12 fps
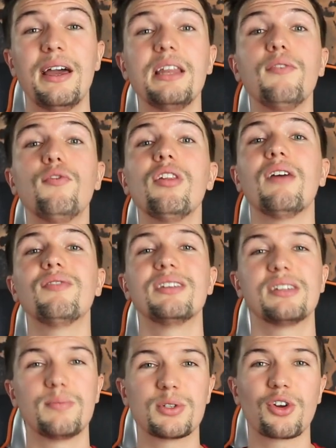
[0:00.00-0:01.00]
And if you loved
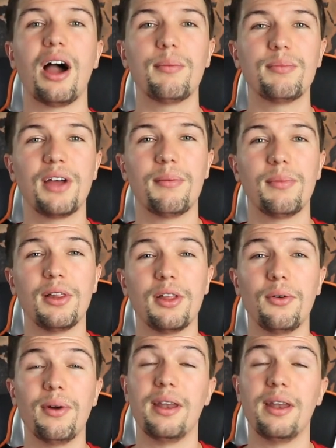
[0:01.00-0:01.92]
it, subscribe down below.